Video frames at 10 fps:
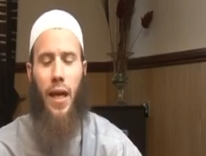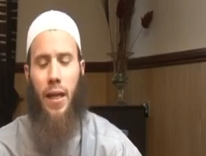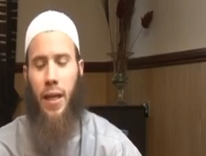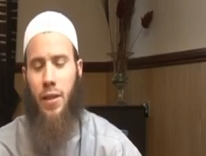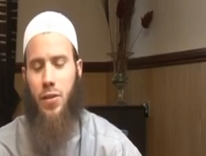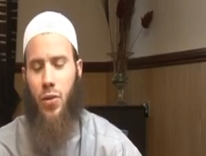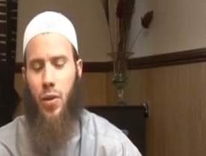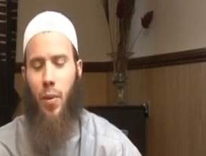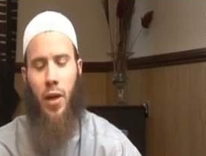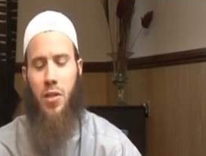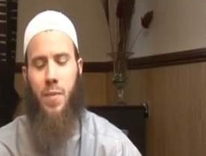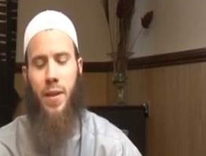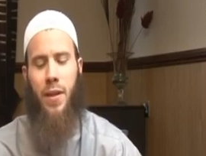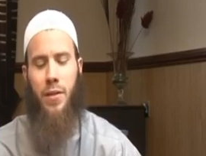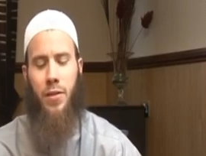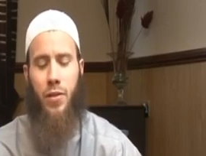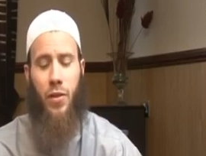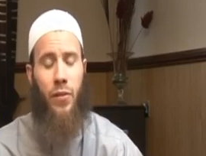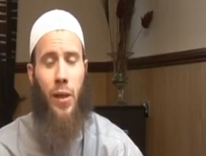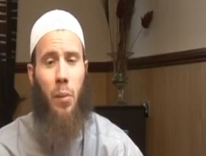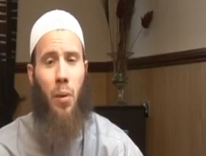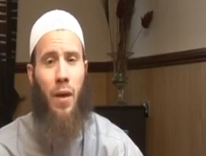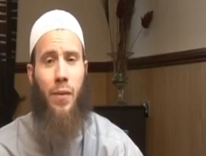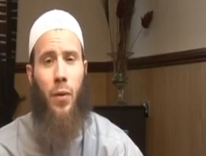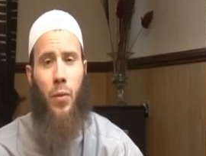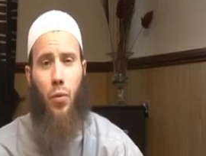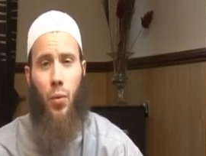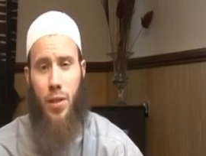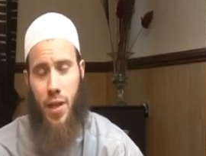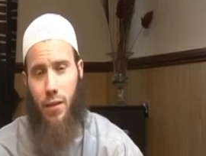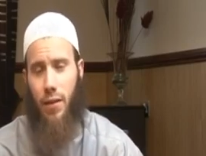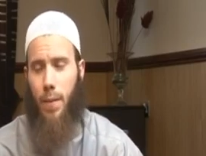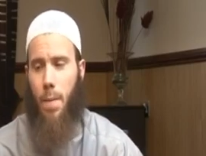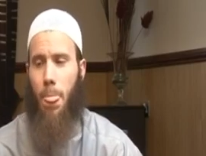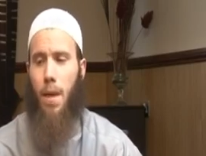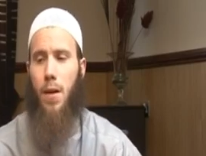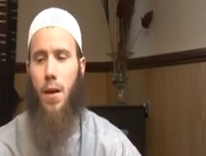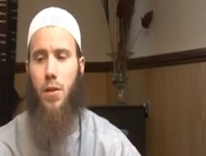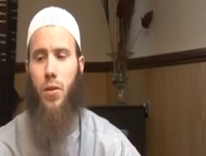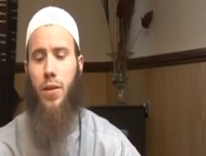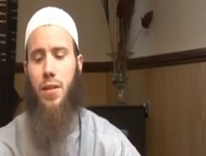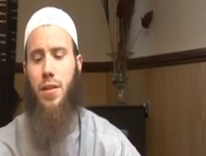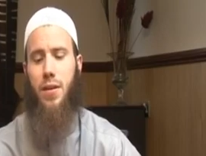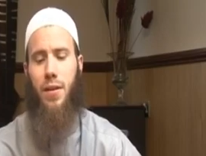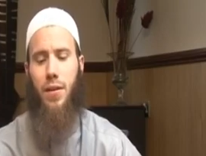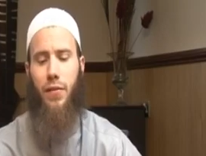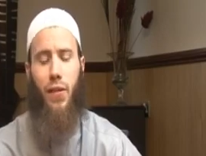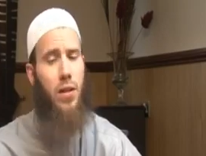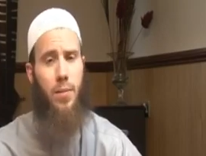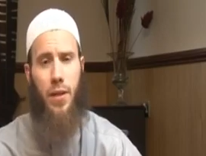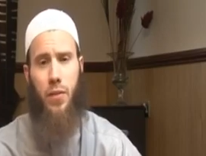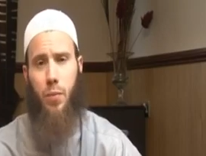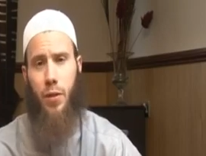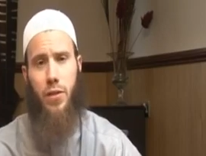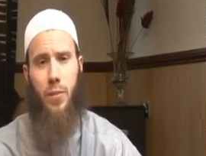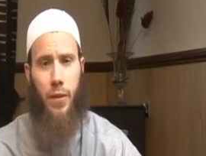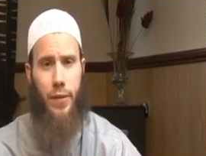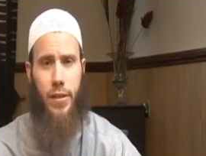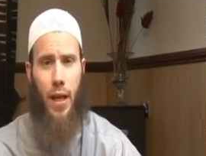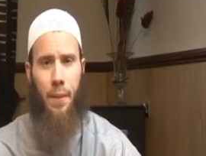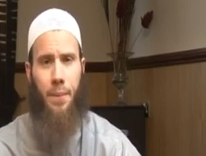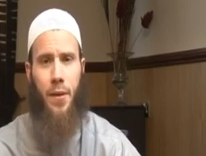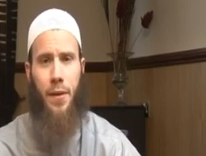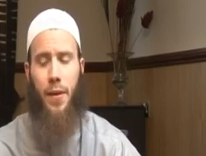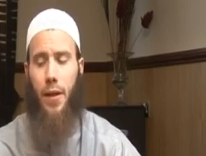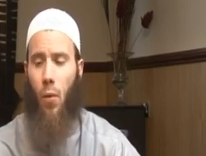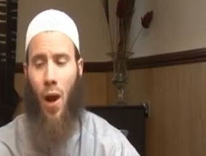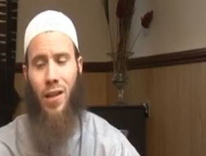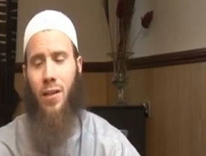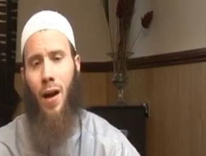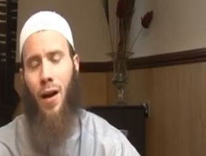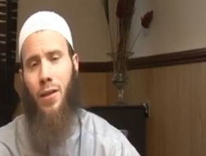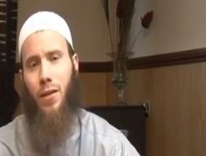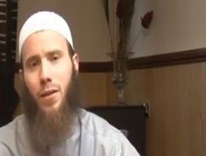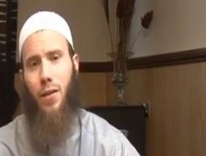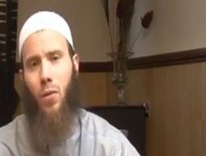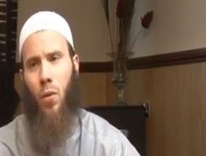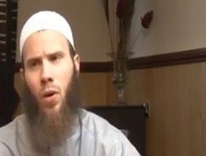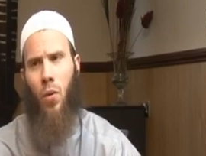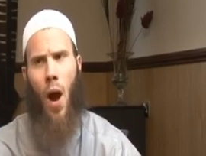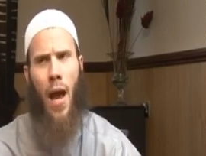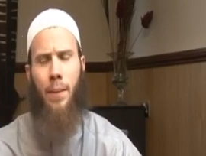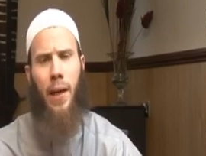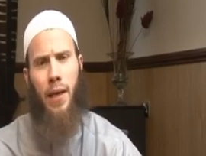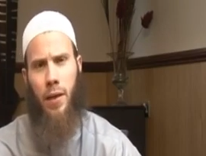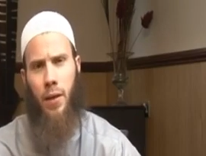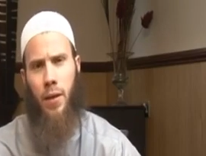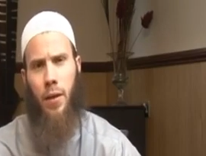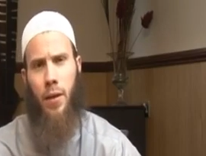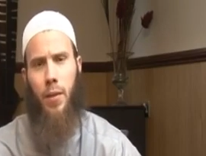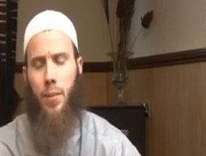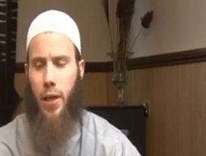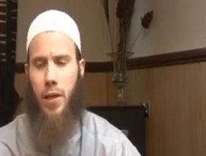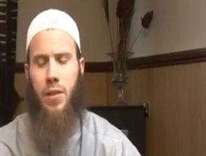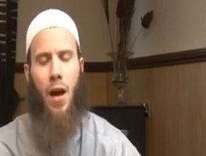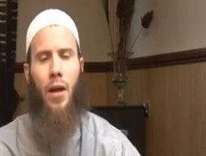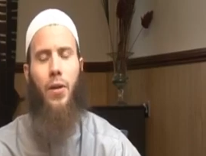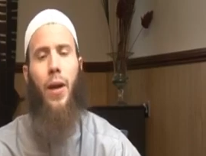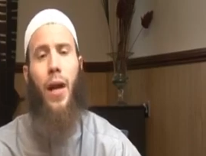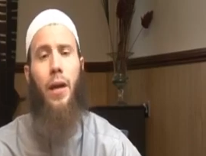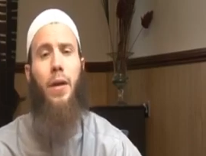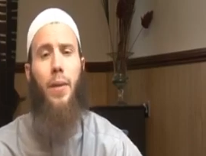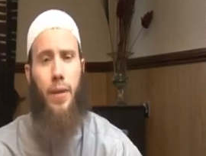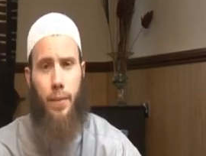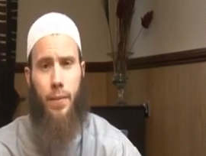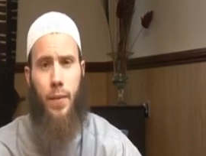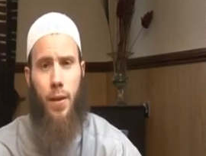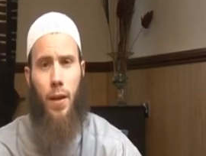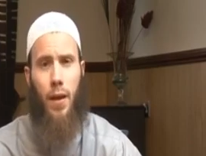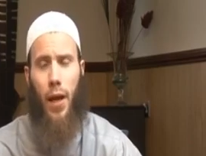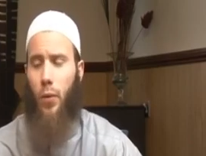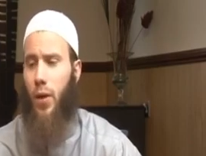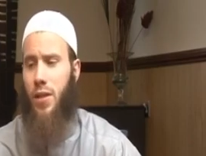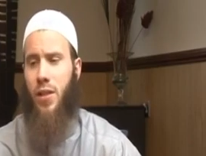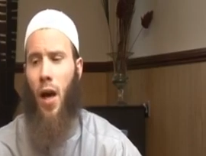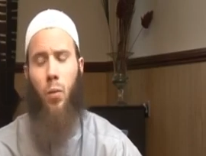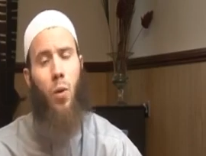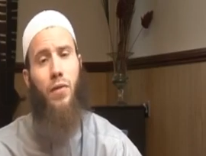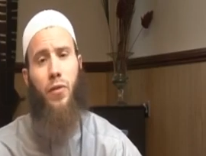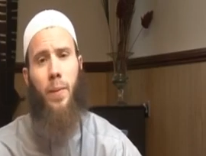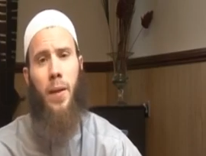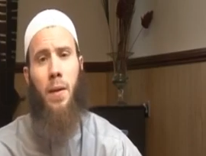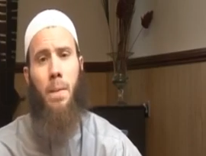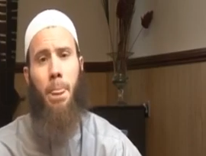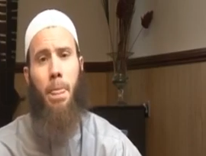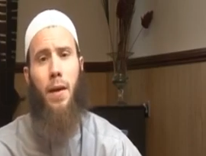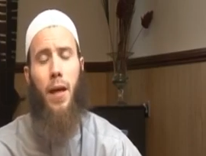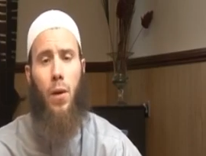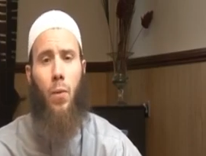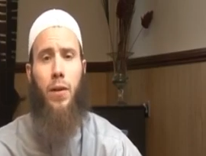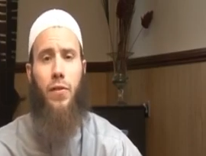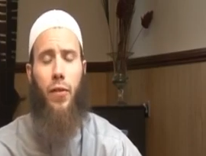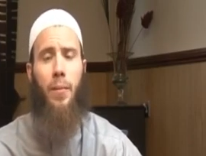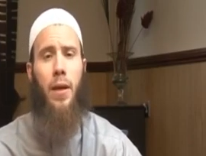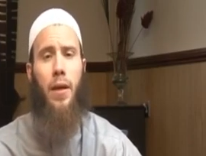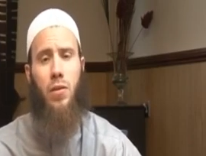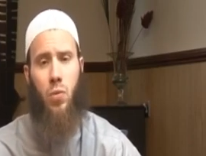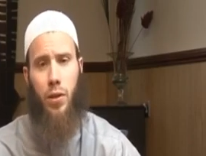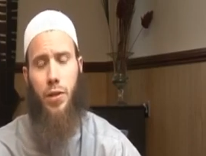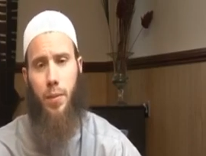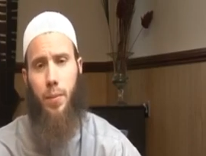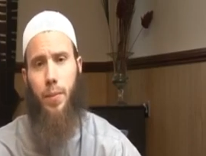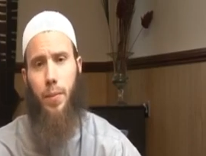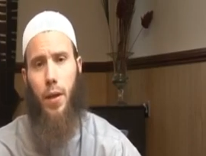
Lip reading: and leads to the punishment that is deserving upon those who reject him. So this is the fundamental principle of Islam, that why am I here? Because God created me. And what does God want from me? He wants from me his worship.